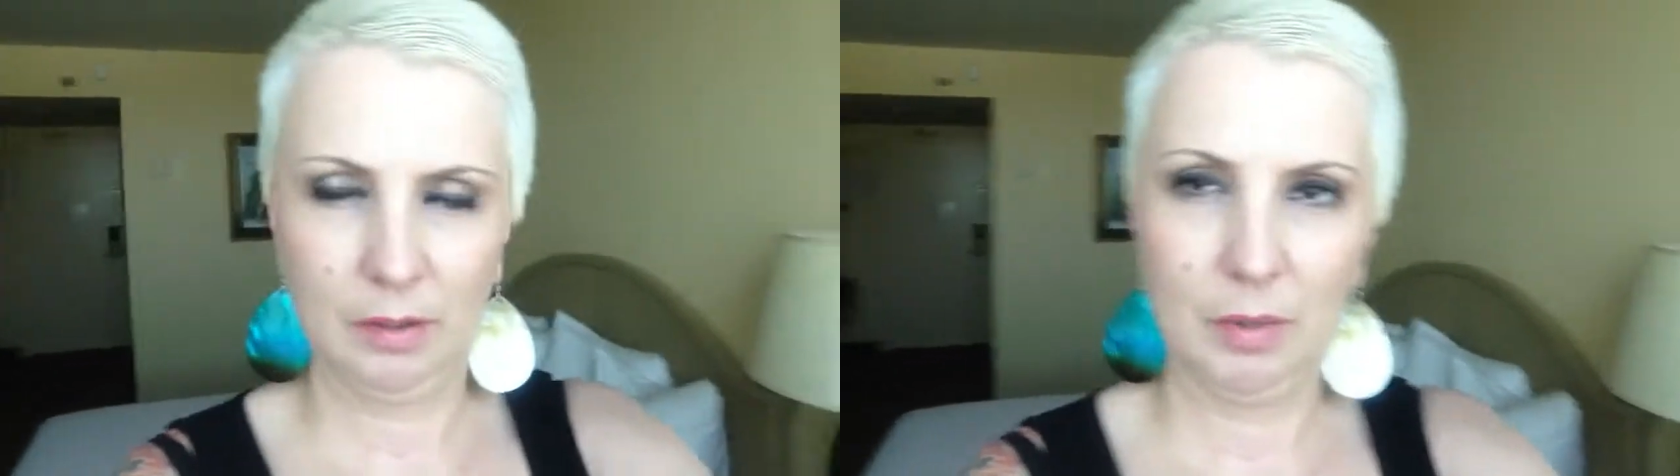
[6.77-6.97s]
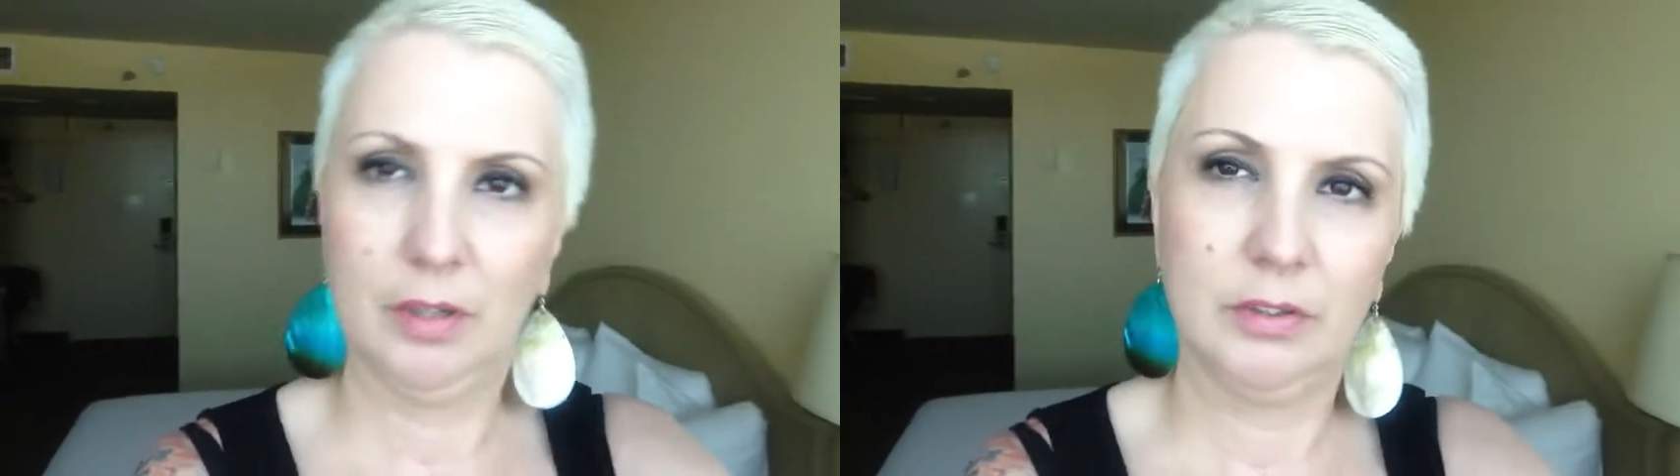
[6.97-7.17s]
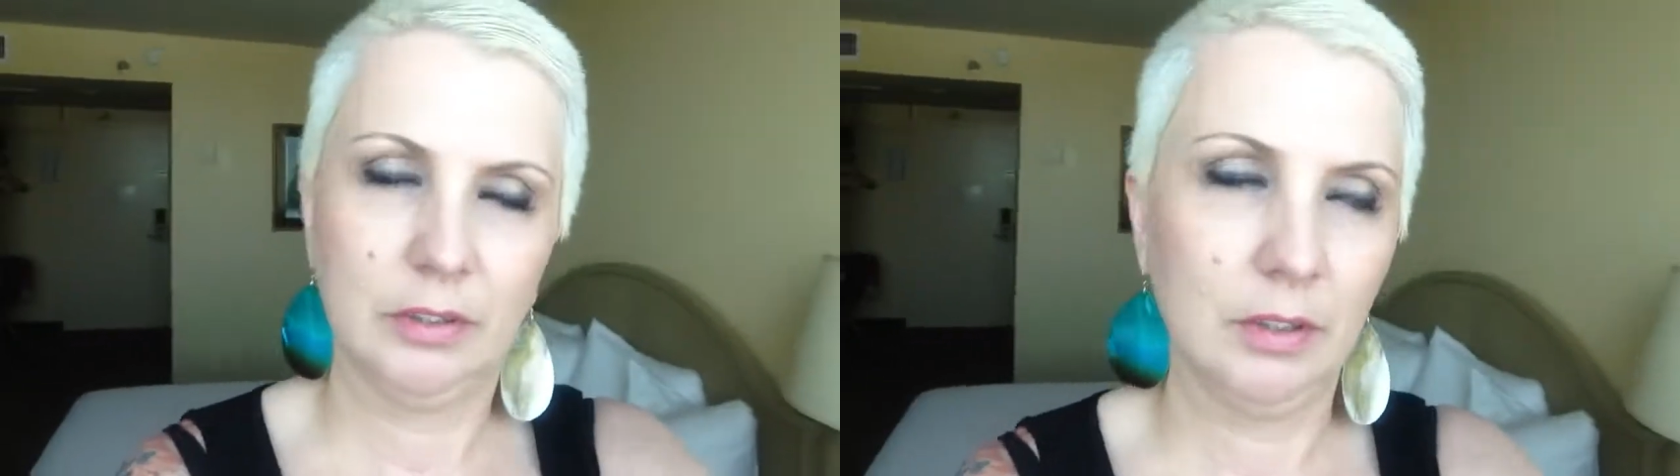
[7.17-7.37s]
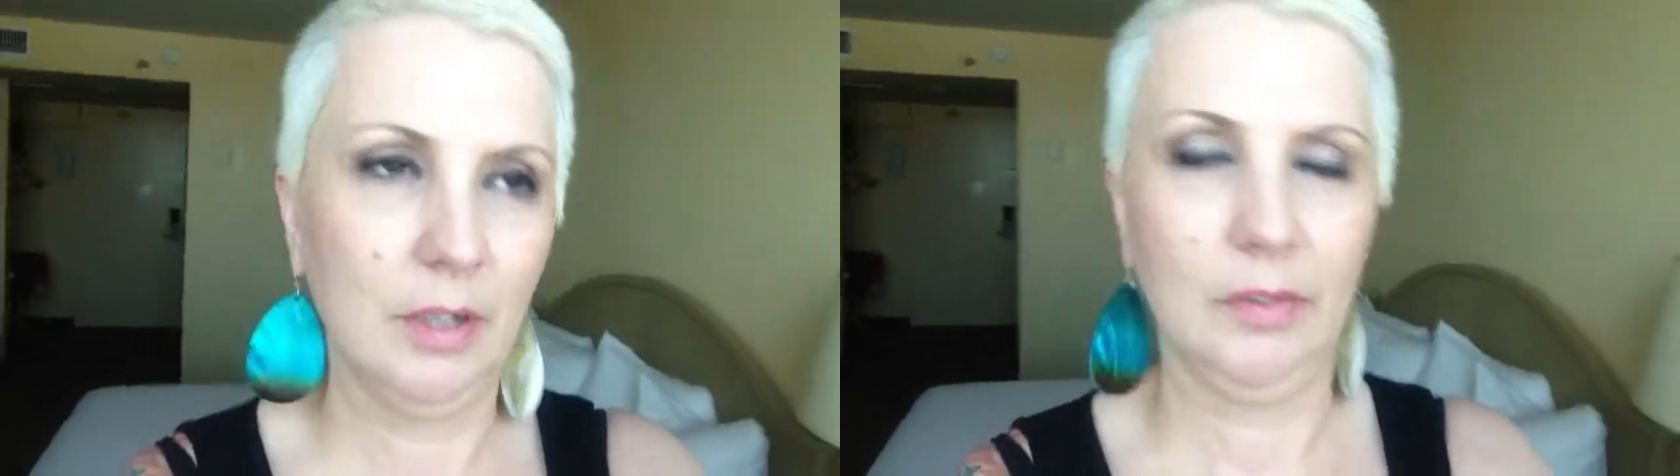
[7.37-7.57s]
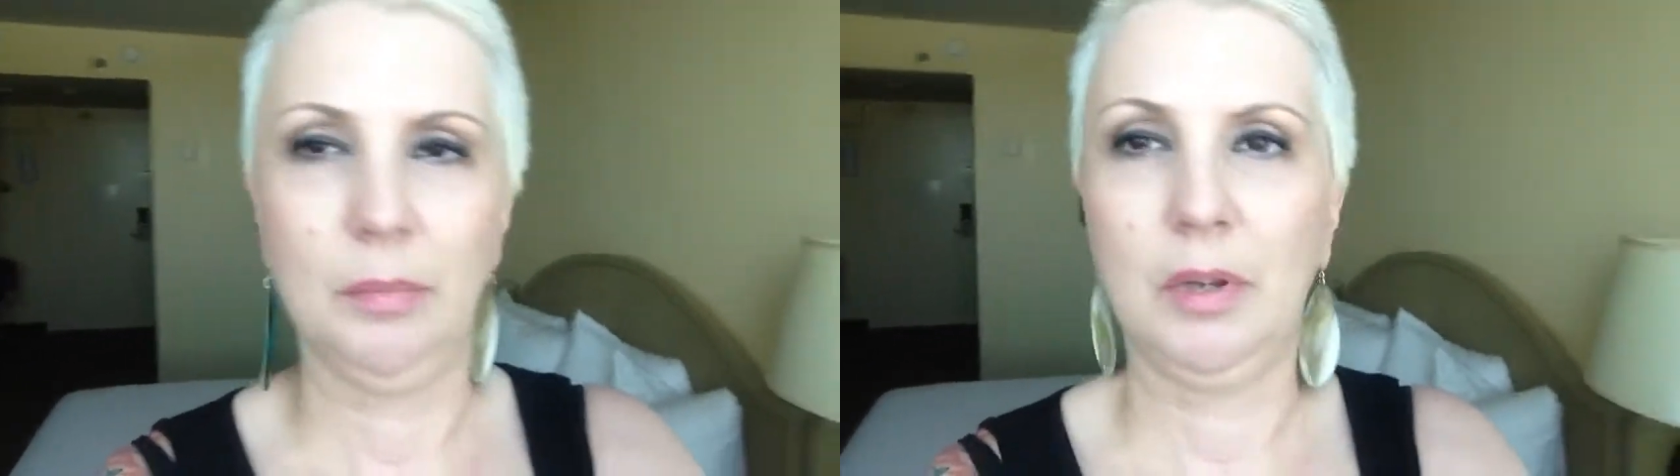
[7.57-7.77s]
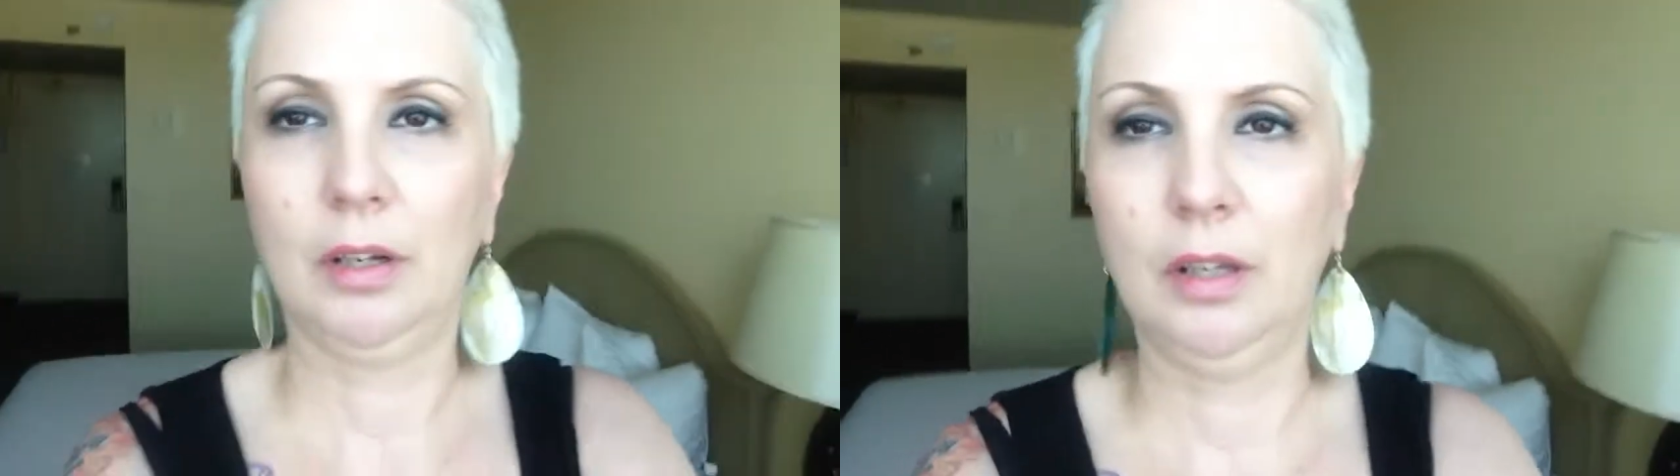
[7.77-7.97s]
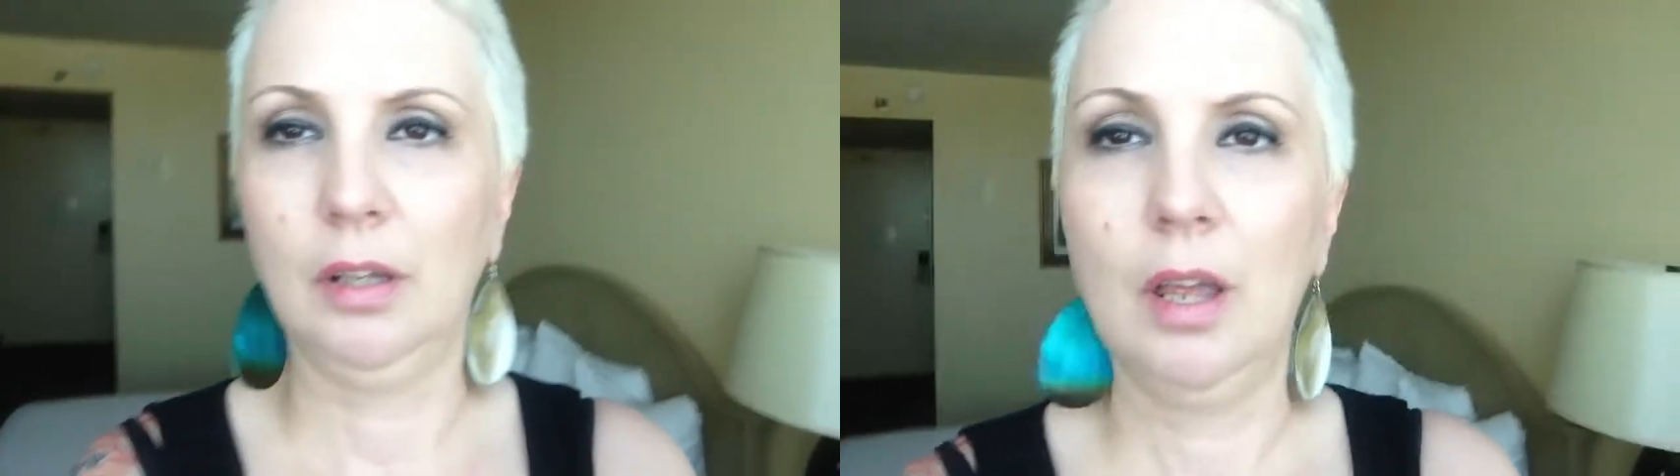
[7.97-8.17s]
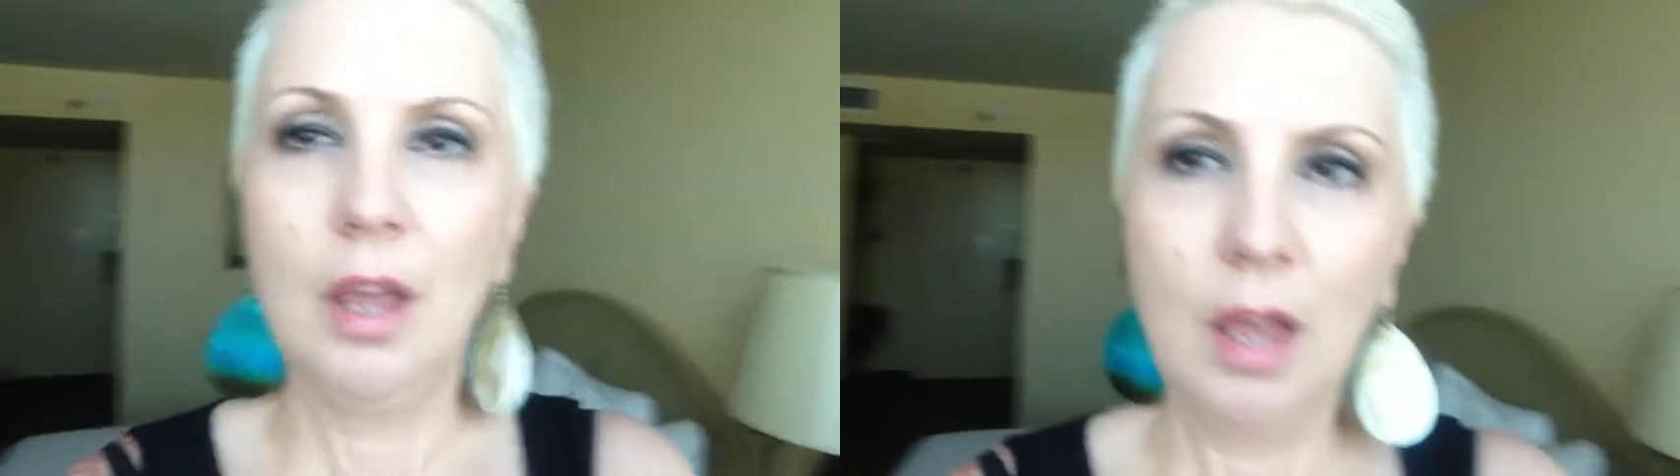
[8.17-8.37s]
the monitor as I'm talking.